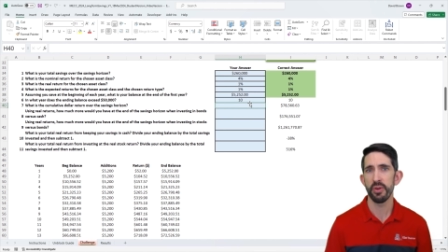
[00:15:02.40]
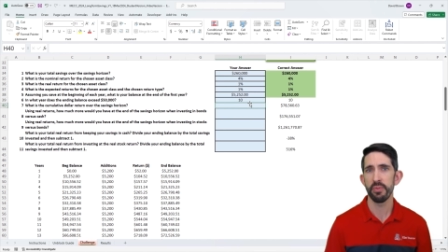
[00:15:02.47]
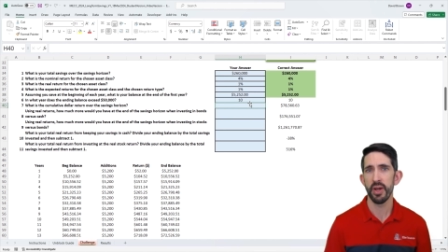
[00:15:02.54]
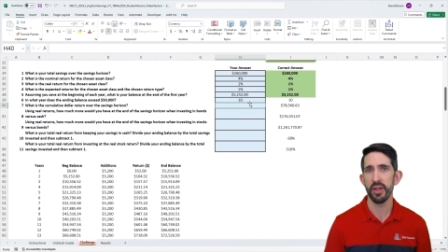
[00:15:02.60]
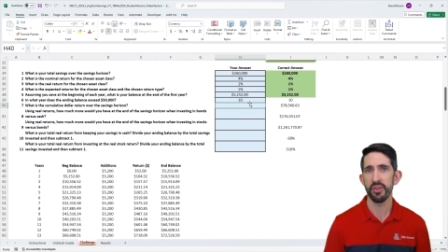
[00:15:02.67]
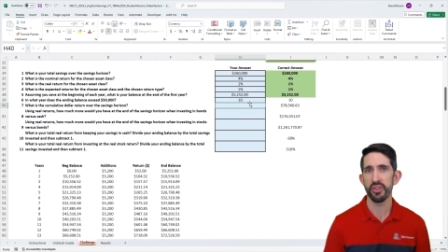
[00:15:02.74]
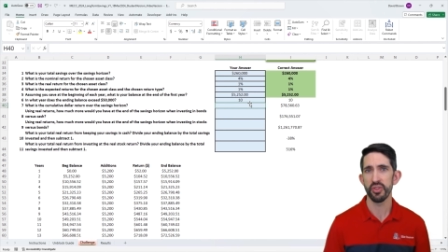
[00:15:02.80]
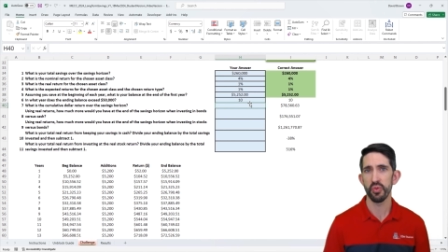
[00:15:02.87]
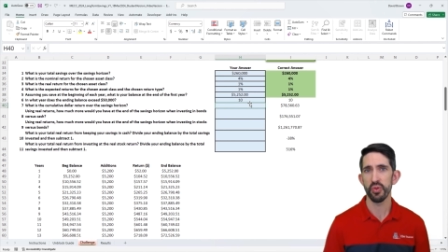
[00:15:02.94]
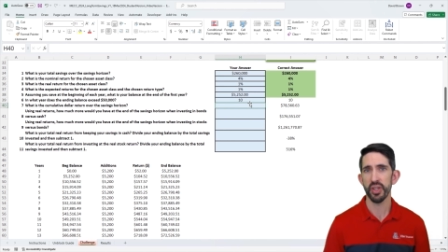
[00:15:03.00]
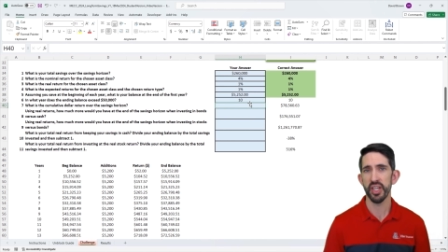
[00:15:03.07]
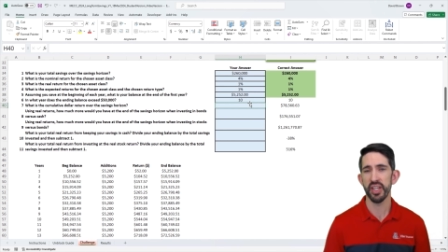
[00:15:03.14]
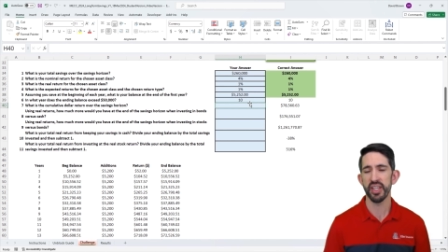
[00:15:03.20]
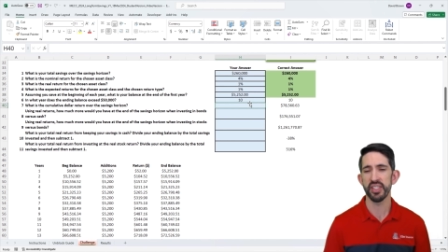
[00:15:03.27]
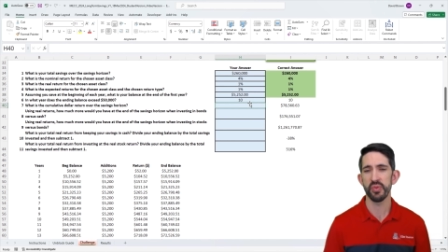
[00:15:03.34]
our model is
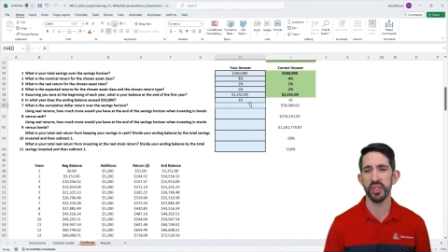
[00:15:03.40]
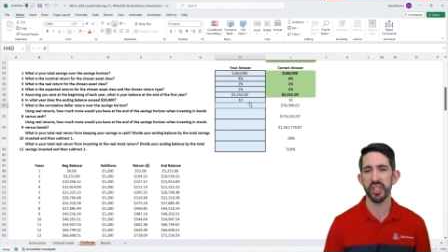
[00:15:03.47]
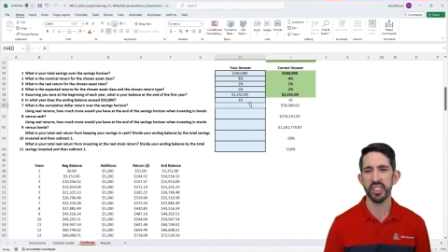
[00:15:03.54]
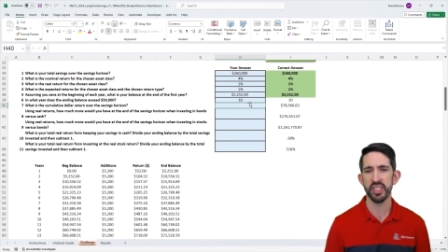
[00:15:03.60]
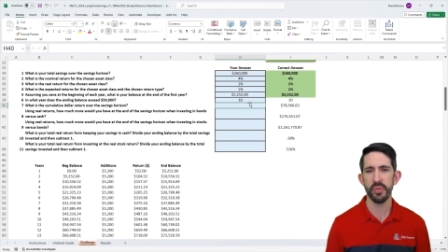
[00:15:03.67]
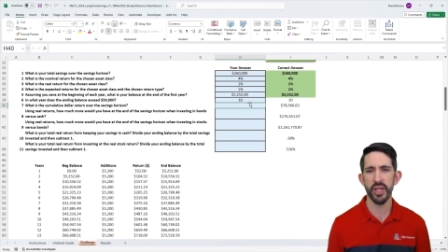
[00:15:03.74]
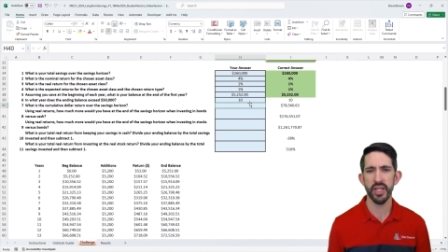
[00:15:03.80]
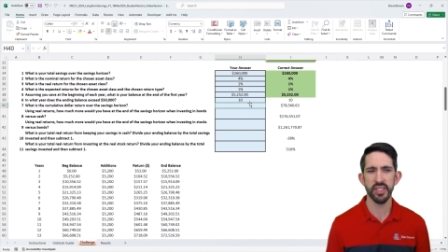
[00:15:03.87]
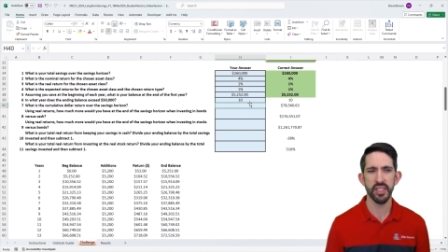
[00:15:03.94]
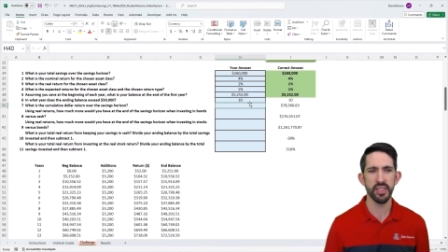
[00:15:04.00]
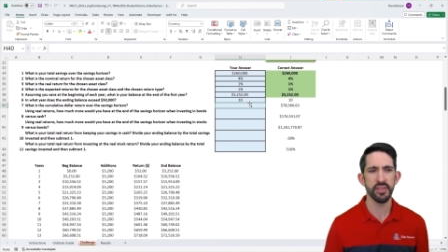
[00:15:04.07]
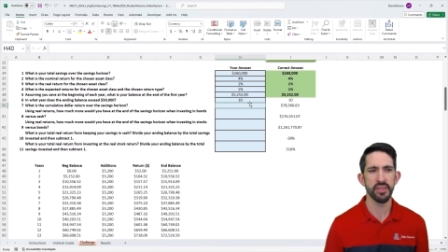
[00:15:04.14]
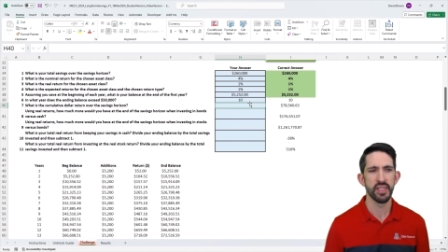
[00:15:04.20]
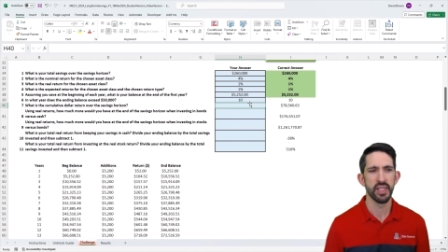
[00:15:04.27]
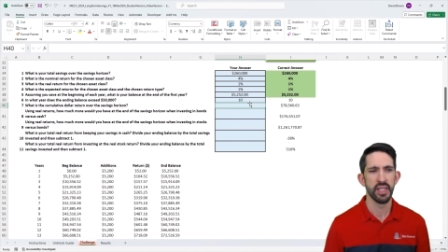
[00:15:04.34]
working as we expect it.